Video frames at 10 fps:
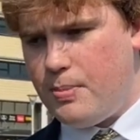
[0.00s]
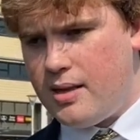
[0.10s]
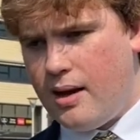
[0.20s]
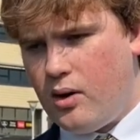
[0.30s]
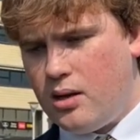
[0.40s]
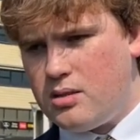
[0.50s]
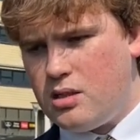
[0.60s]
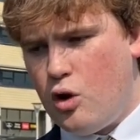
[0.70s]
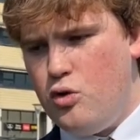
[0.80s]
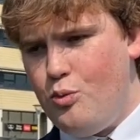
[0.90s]
But there are
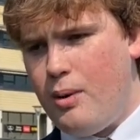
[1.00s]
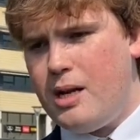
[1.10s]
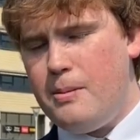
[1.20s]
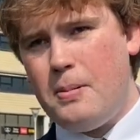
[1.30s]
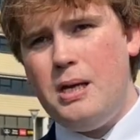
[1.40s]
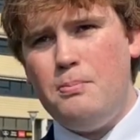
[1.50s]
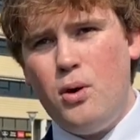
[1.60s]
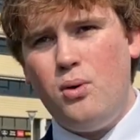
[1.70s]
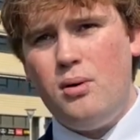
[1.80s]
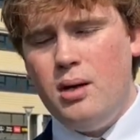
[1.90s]
so many people